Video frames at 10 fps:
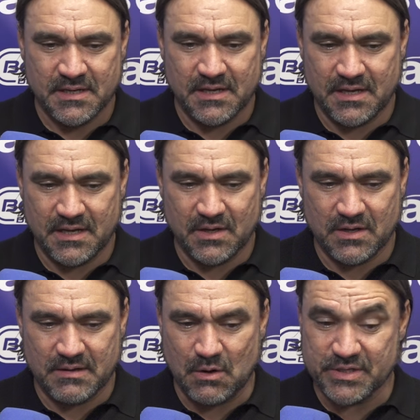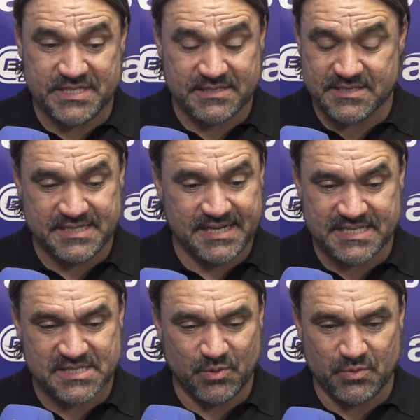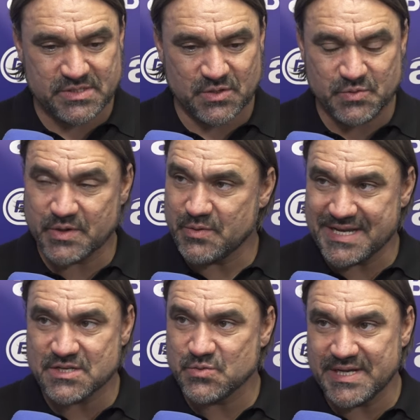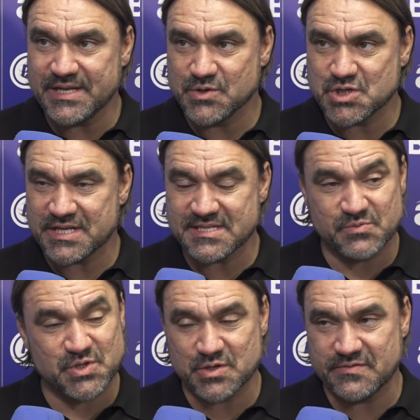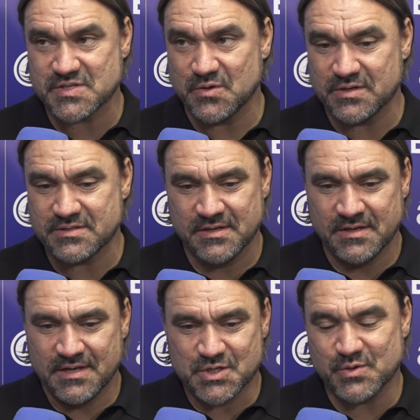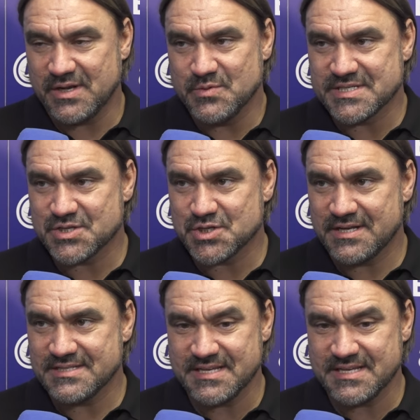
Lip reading: our intensity against the ball was good. We created really good chances. We should have scored. Joel with a chance.